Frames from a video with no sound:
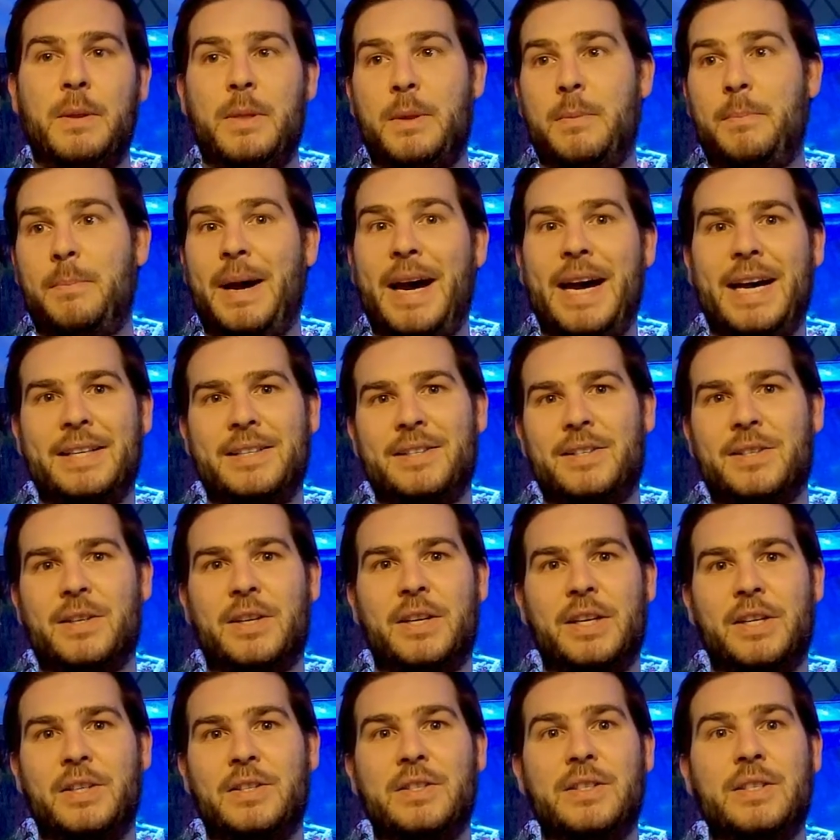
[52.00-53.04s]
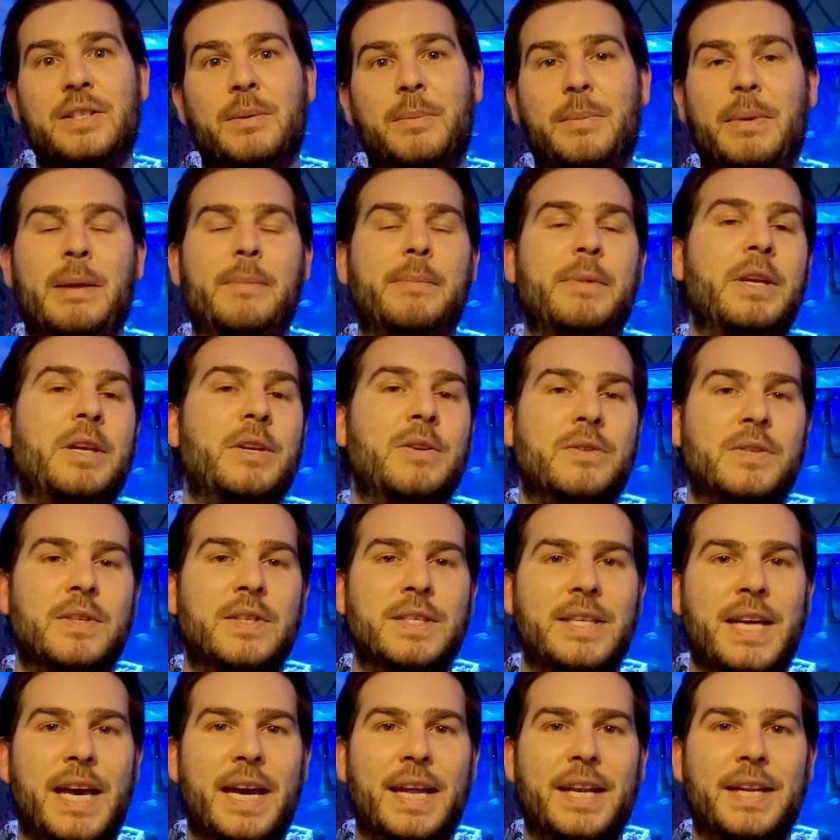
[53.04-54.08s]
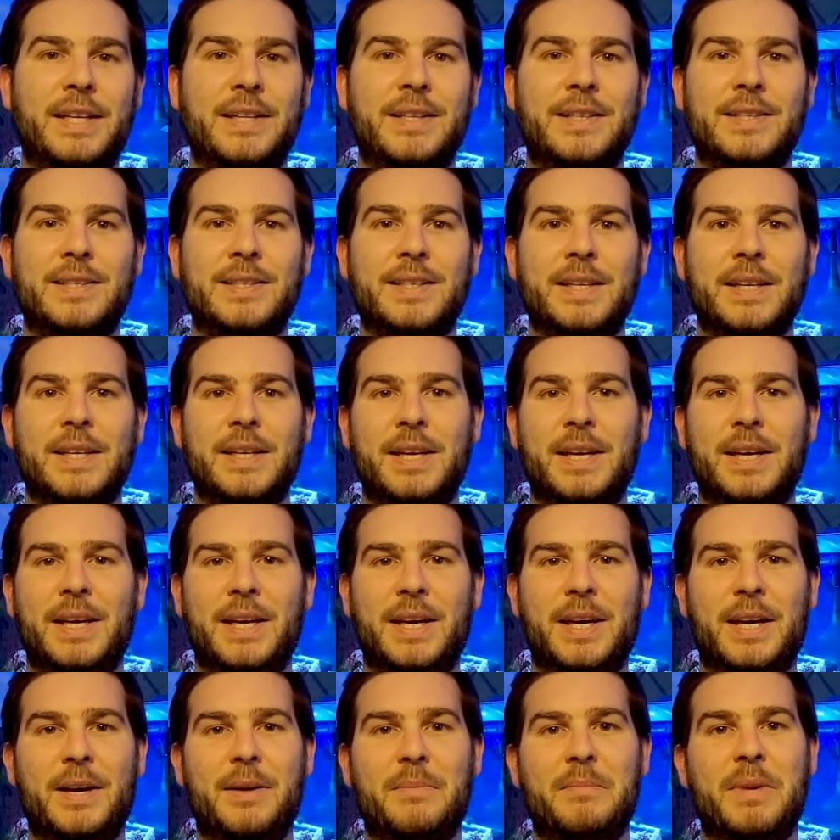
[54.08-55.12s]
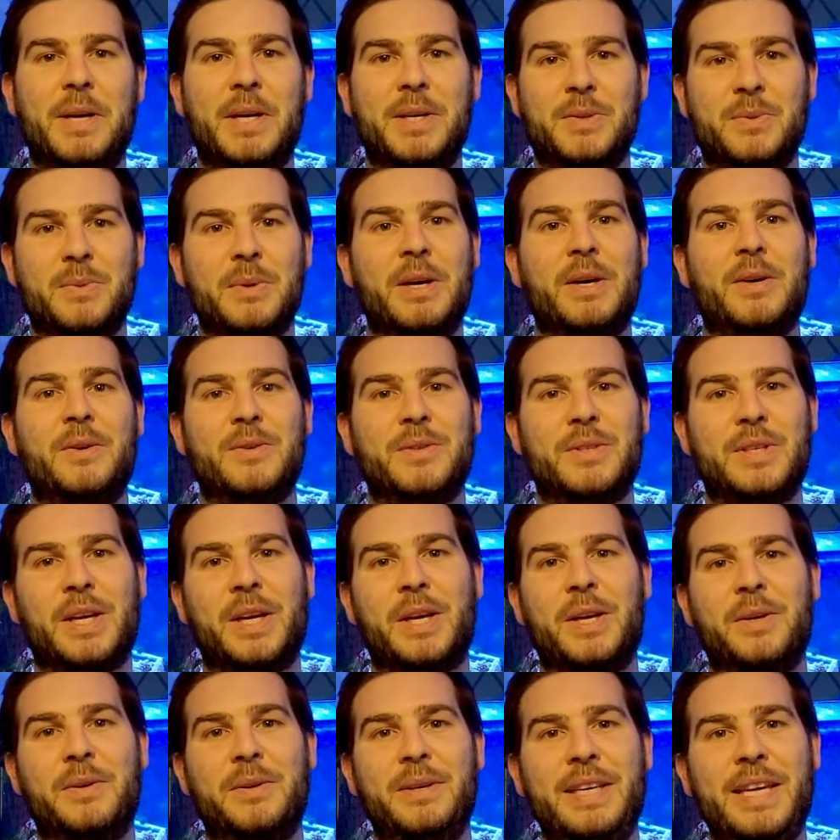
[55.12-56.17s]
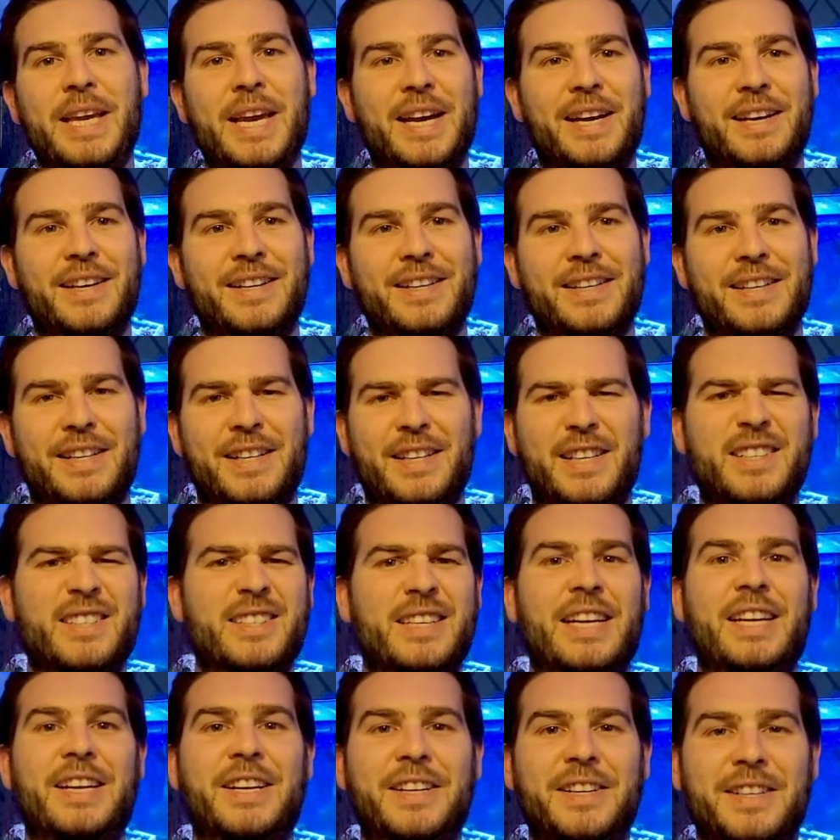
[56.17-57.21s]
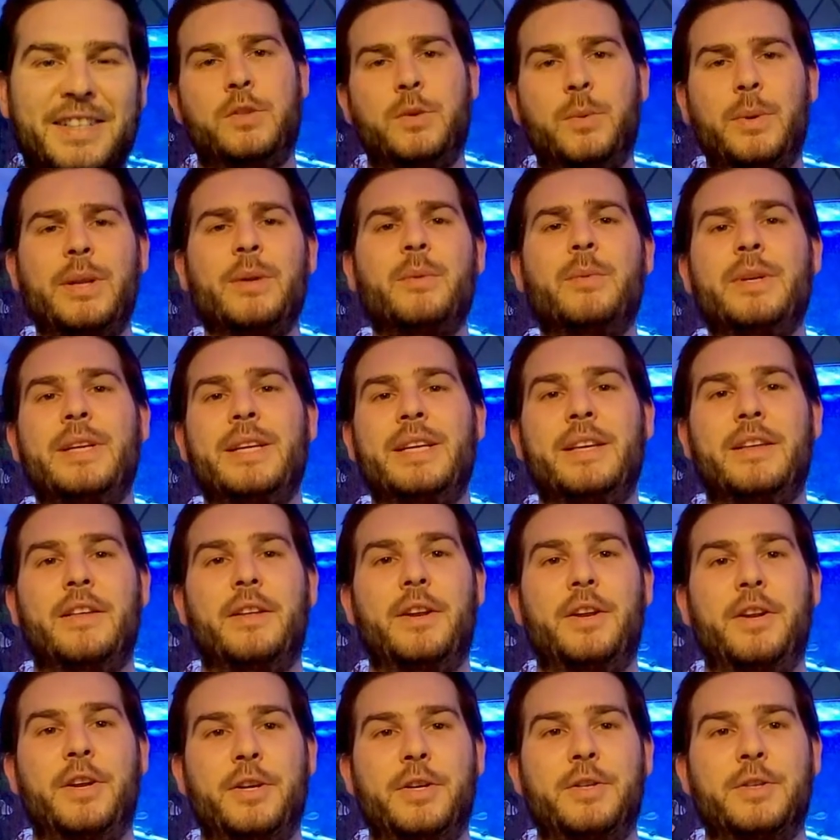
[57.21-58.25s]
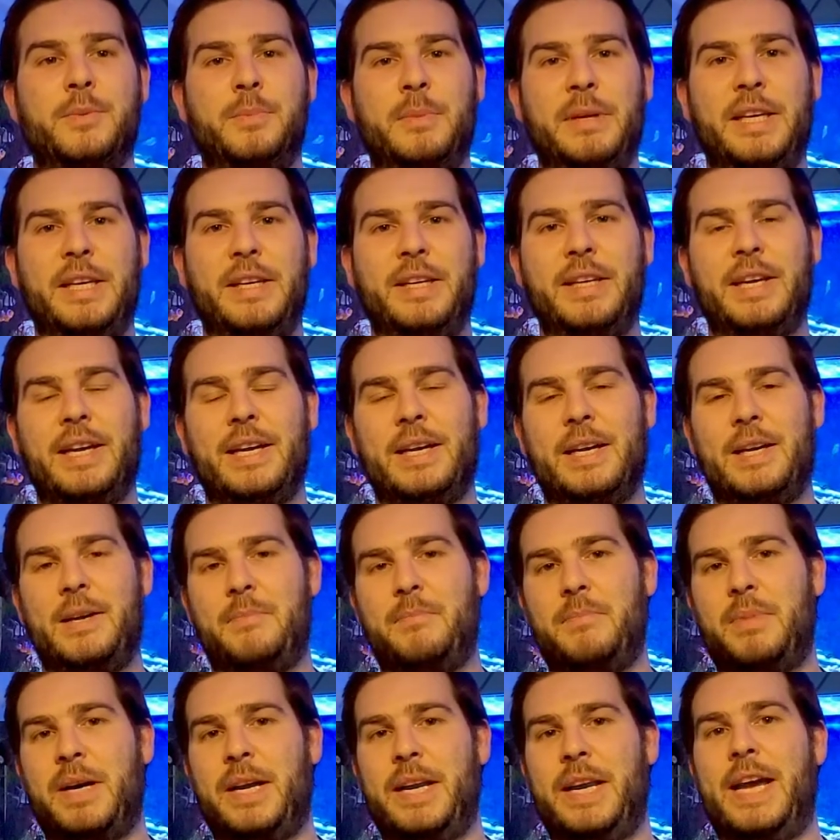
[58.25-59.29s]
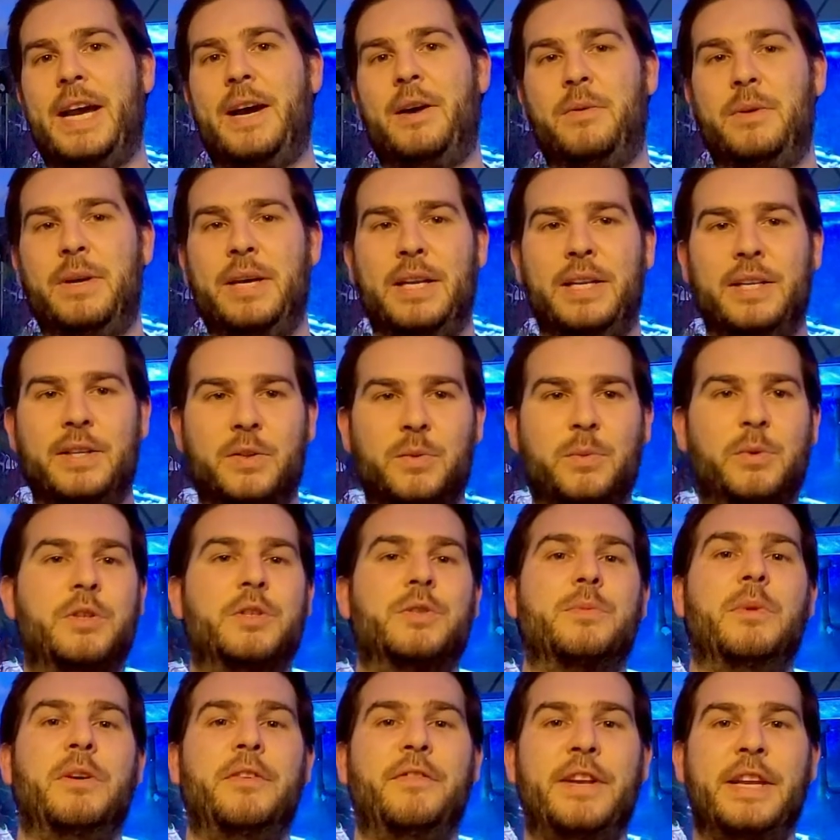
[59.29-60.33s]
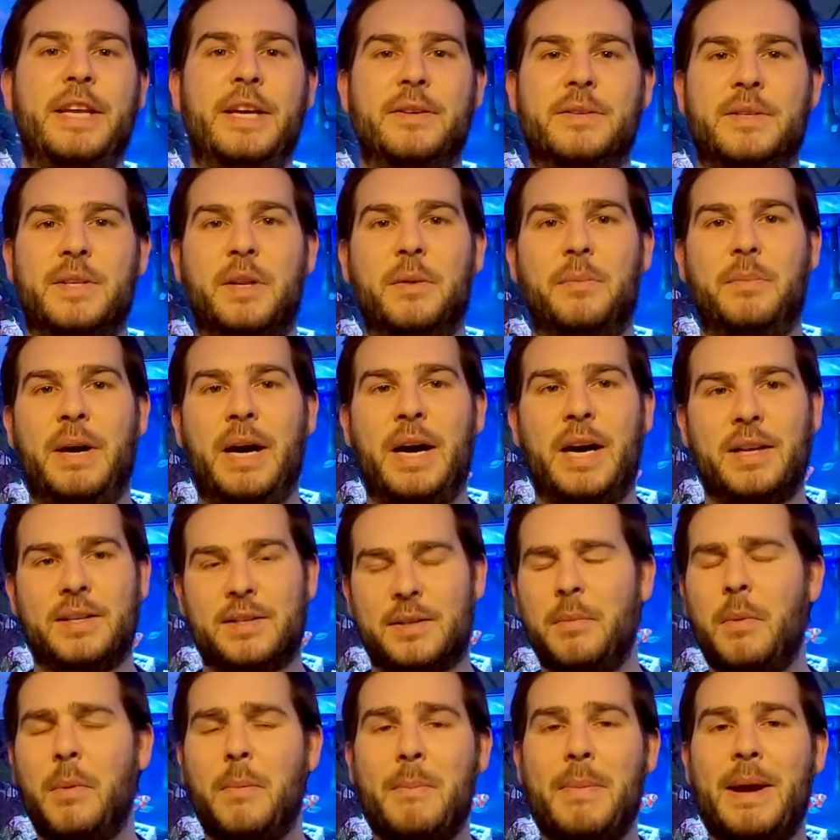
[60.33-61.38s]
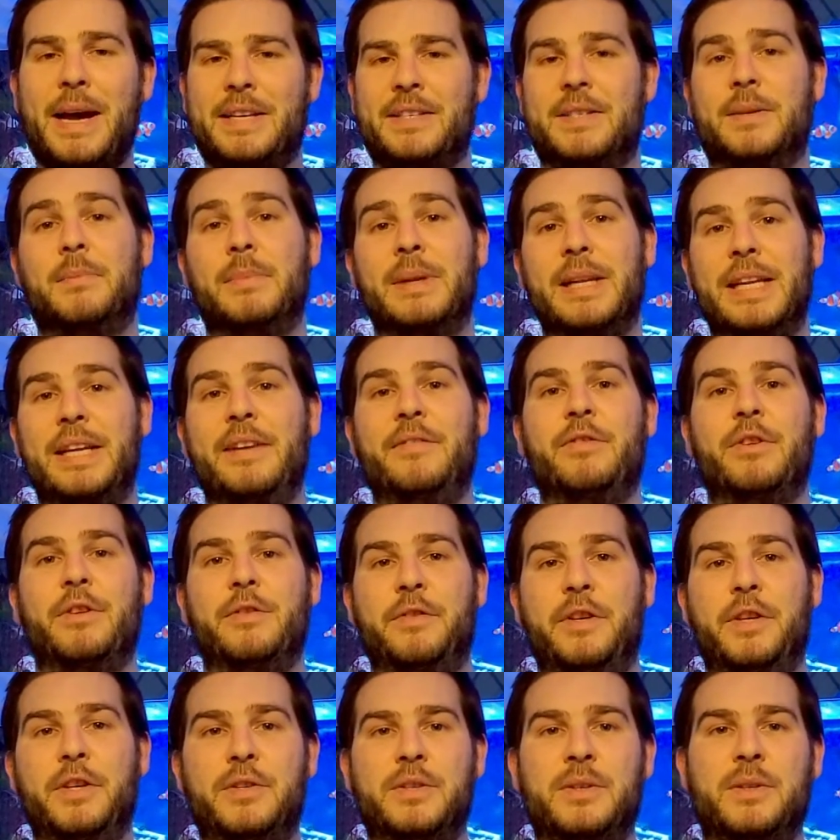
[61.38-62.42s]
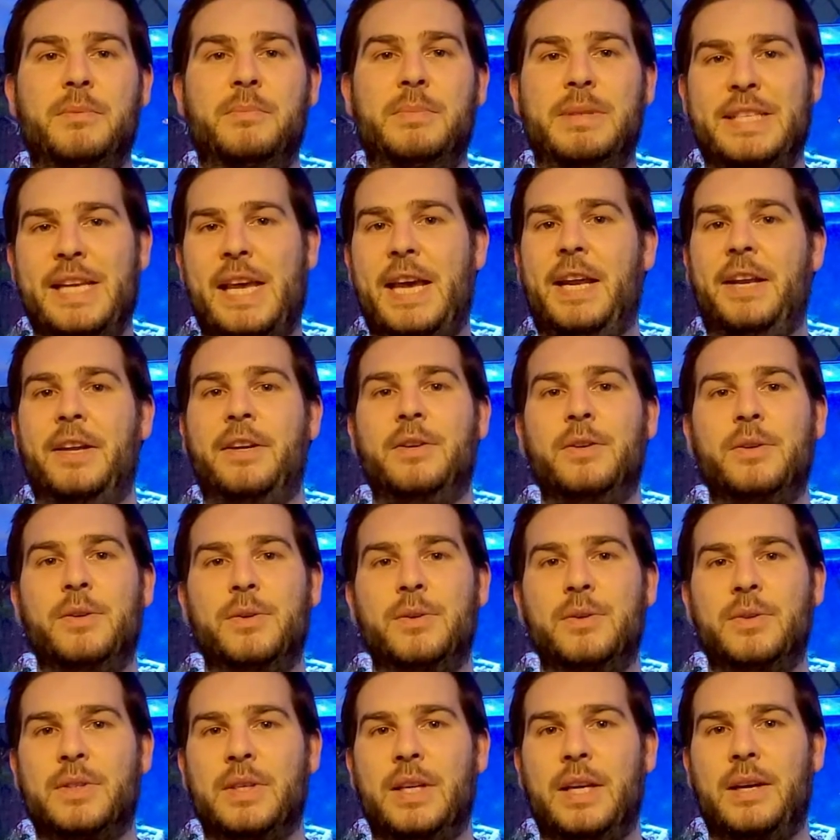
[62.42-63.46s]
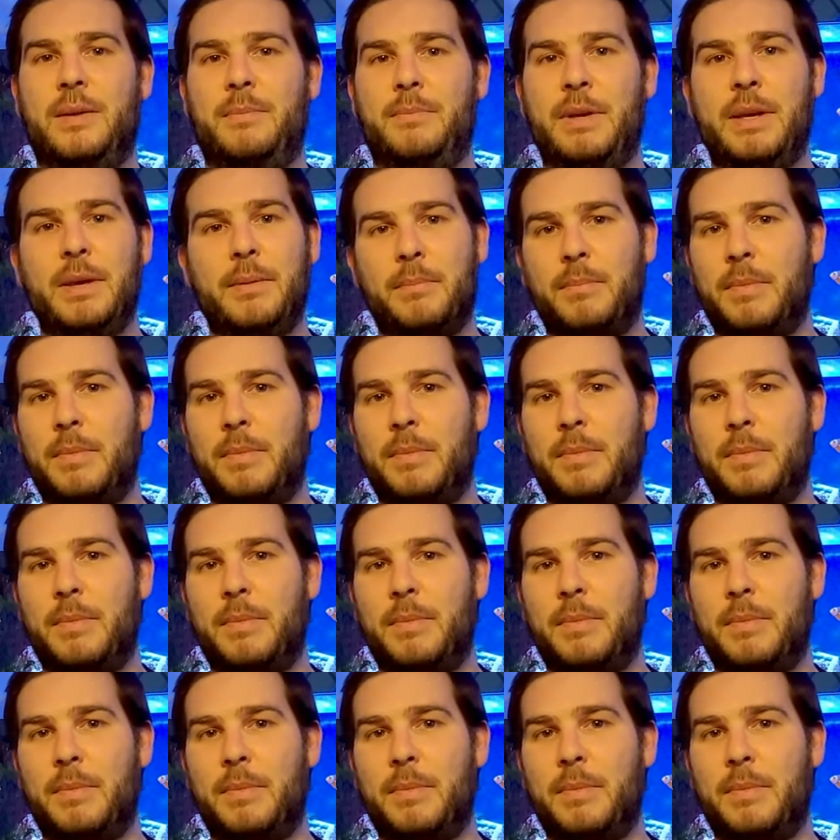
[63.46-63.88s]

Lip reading: bad sides to maybe using tannins as well. So yeah, let's take a look. So anyone that knows me by now and has watched my videos in the past, I'm a massive believer of using botanicals in